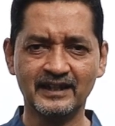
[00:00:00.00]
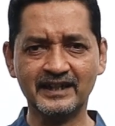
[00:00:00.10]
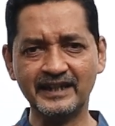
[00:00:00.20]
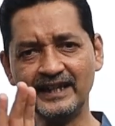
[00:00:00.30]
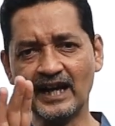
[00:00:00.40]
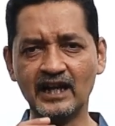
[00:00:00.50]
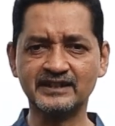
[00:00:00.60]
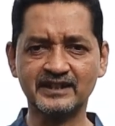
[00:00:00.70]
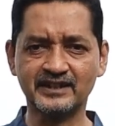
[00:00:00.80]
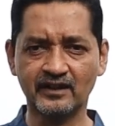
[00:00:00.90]
The king
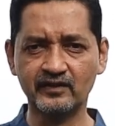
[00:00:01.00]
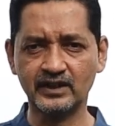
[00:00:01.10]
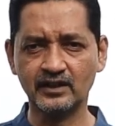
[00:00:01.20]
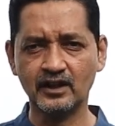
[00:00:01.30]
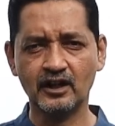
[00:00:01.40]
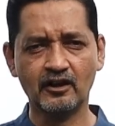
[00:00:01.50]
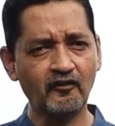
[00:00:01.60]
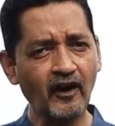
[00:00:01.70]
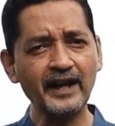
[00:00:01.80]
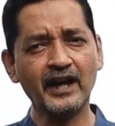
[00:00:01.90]
asked the servant,
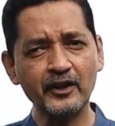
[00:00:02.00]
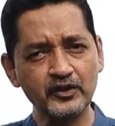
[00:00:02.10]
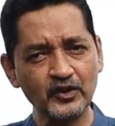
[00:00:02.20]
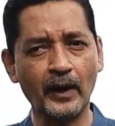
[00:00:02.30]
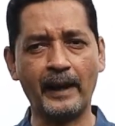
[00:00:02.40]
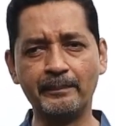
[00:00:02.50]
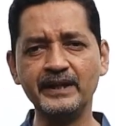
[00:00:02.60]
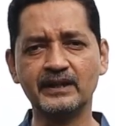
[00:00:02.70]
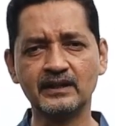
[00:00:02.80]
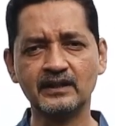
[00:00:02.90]
"Why are you so
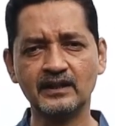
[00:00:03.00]
happy?"